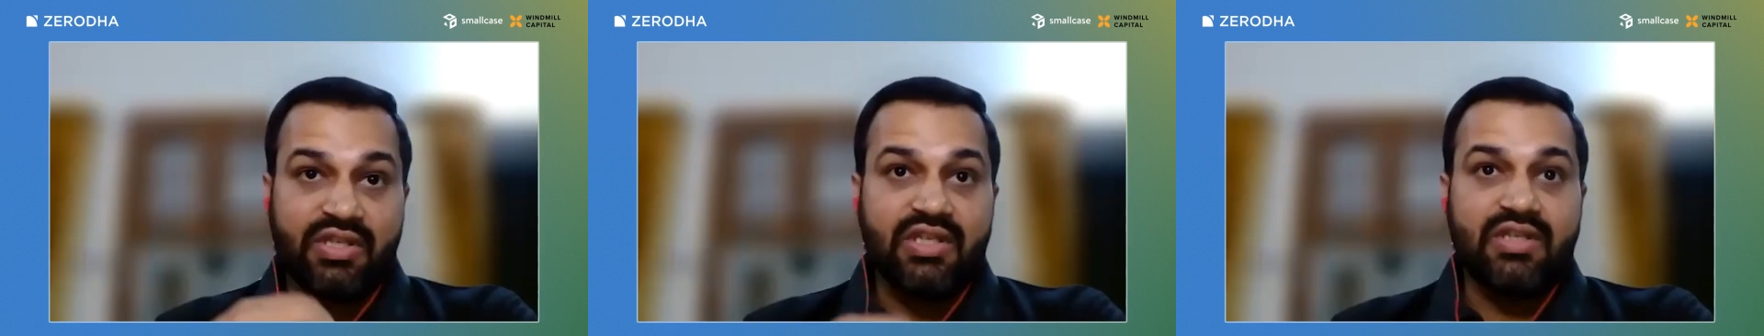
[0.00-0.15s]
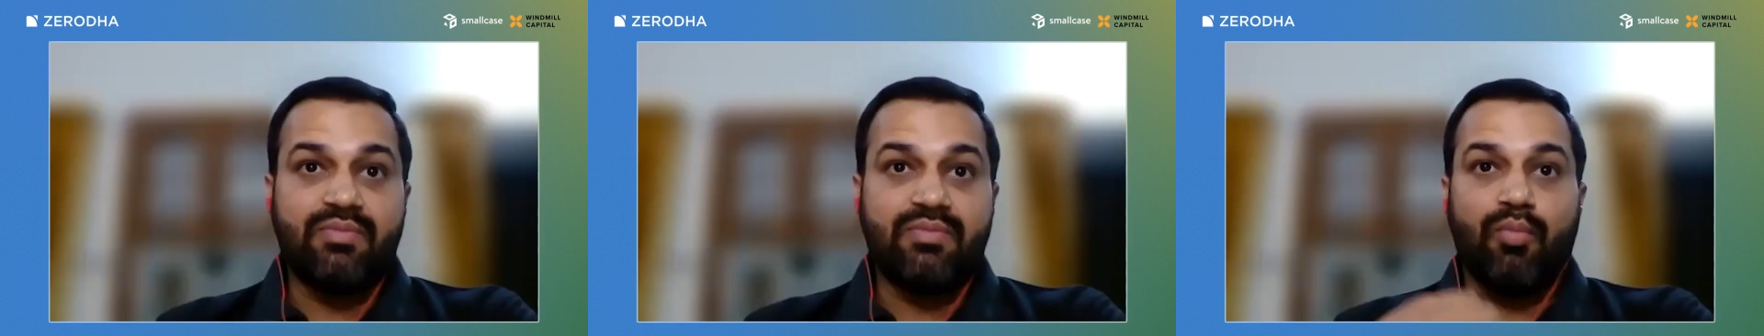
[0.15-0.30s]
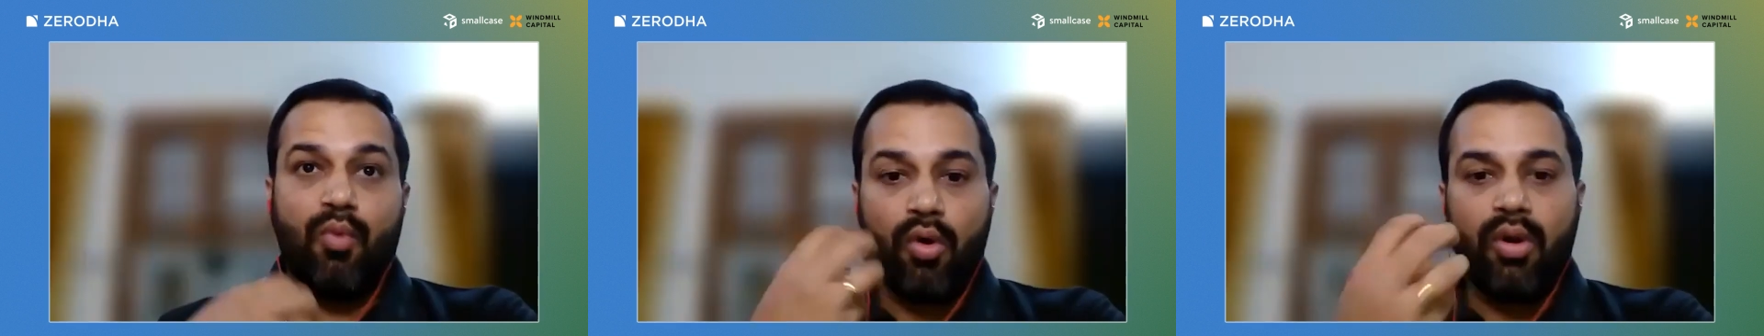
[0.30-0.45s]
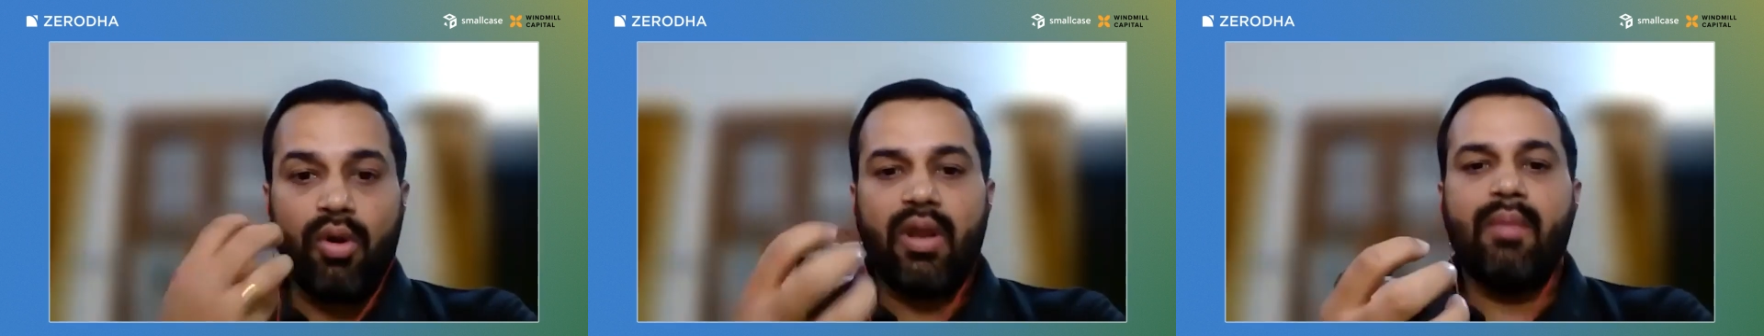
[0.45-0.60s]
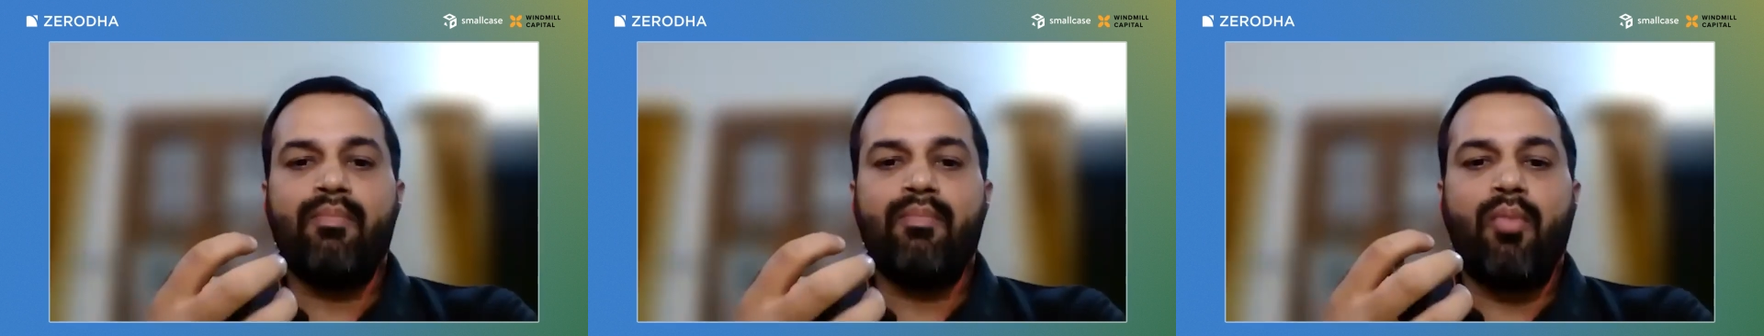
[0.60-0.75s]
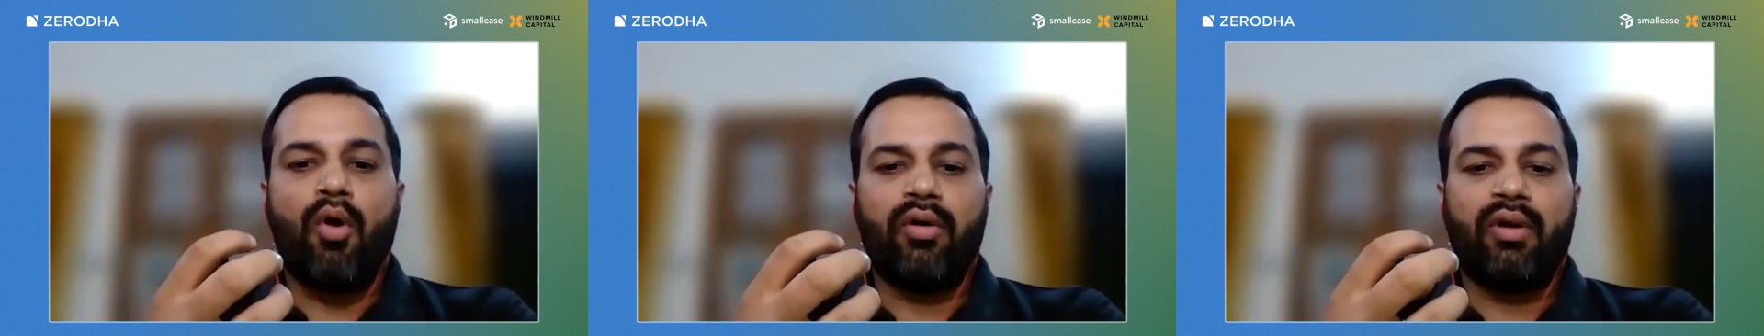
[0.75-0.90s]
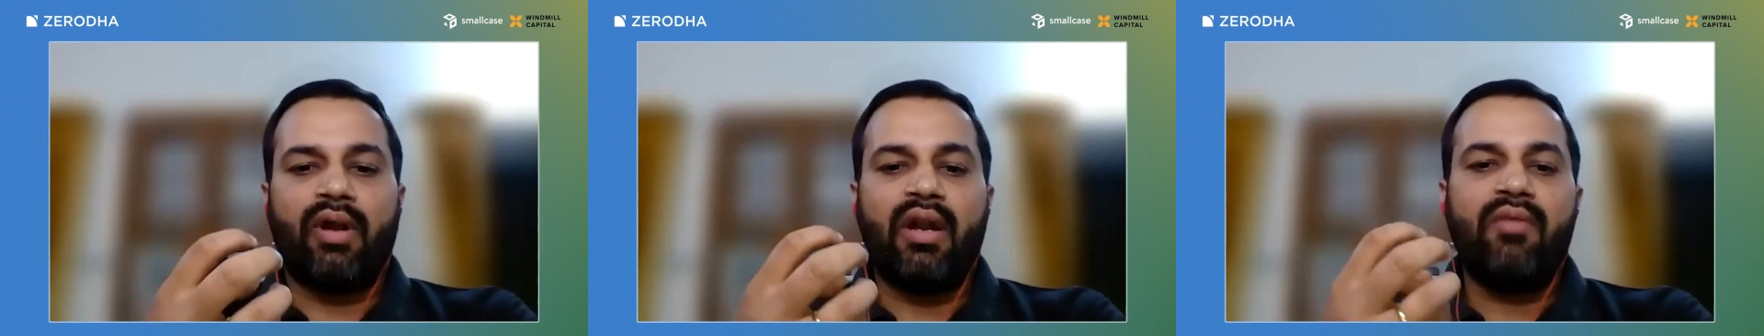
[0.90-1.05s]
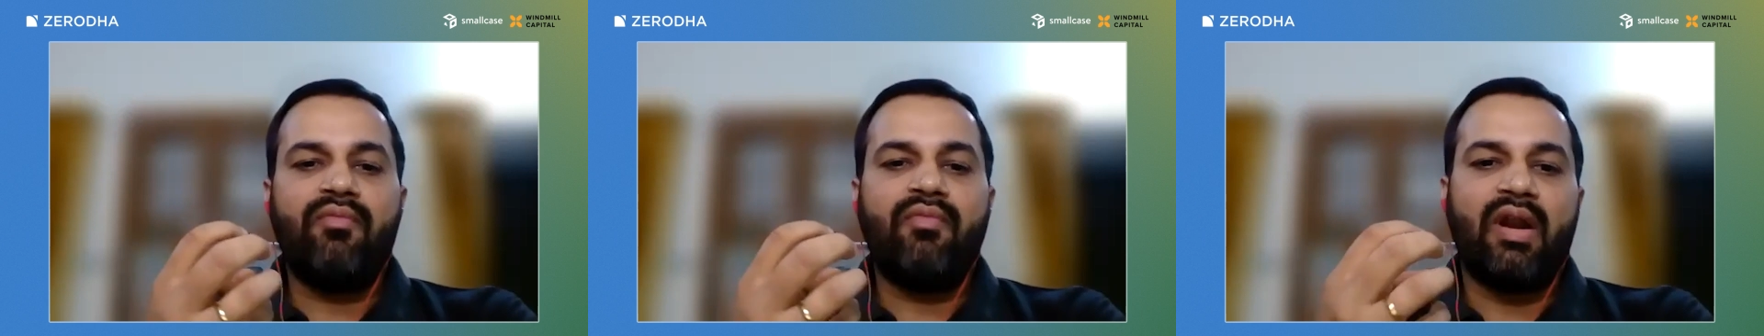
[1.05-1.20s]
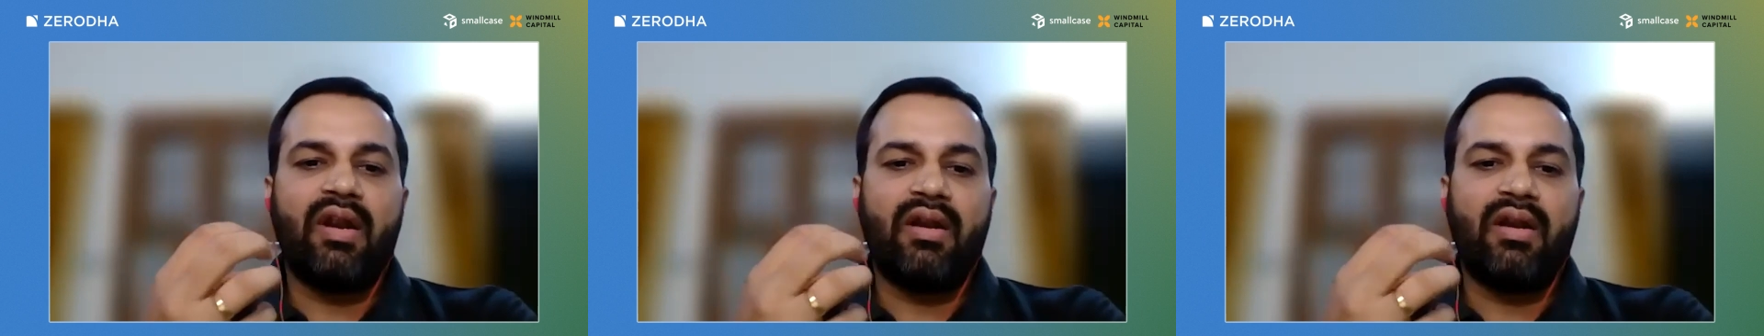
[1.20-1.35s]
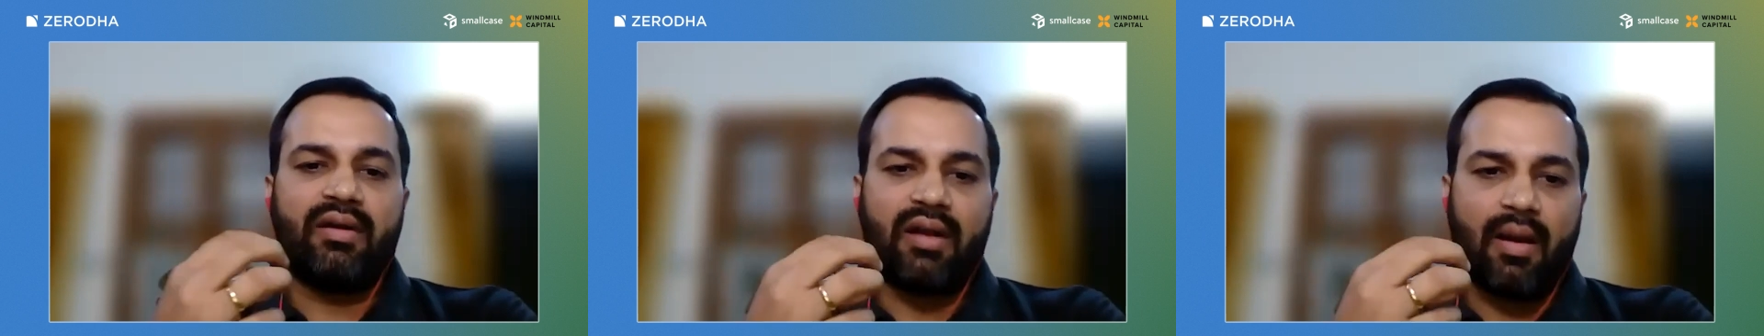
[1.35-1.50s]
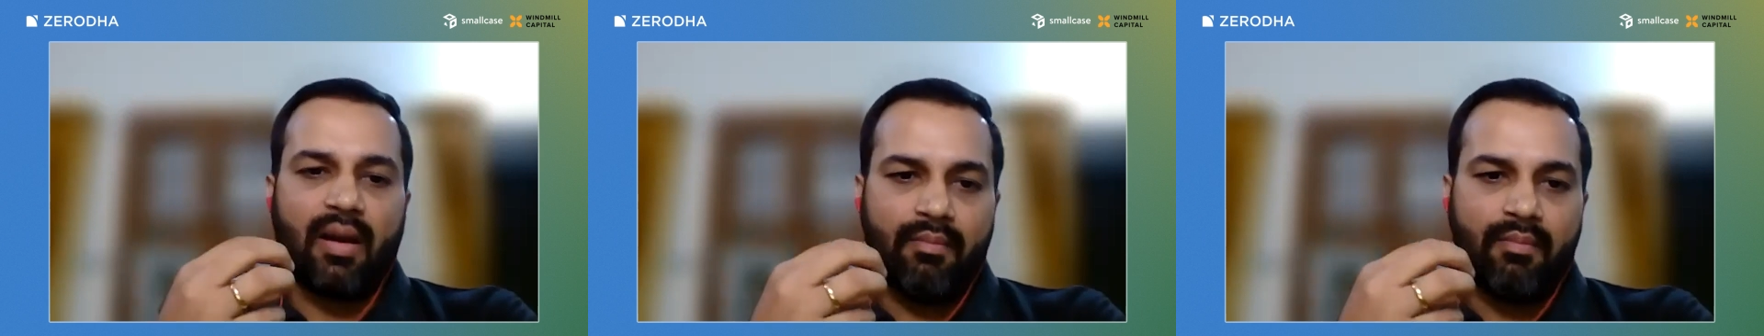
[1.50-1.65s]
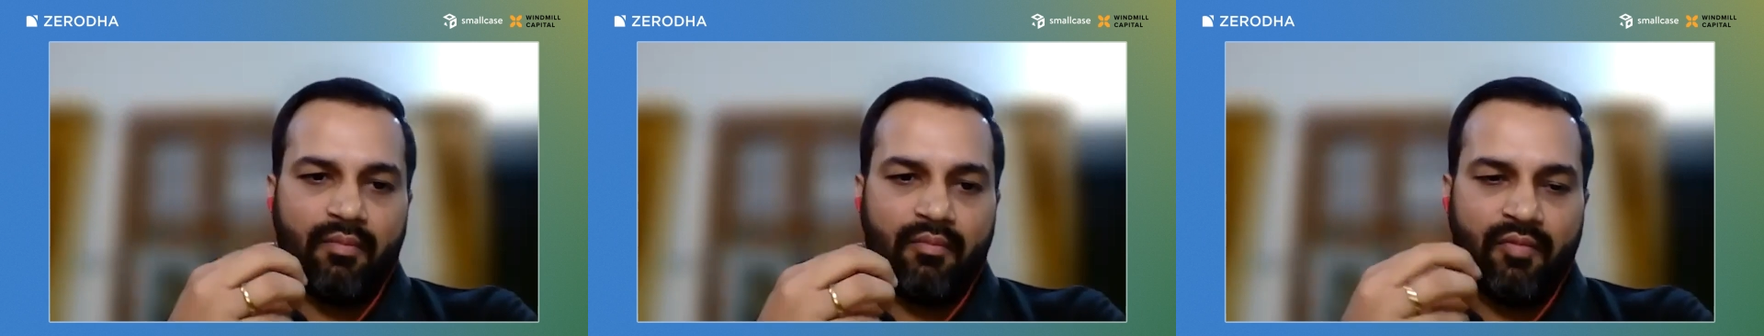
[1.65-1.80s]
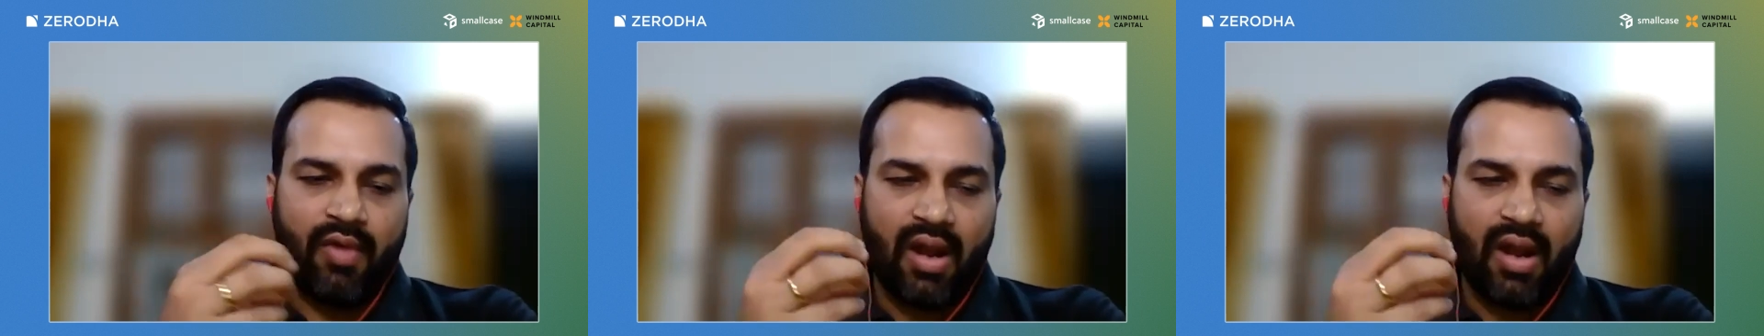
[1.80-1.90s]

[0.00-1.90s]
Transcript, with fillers: is more important when it com-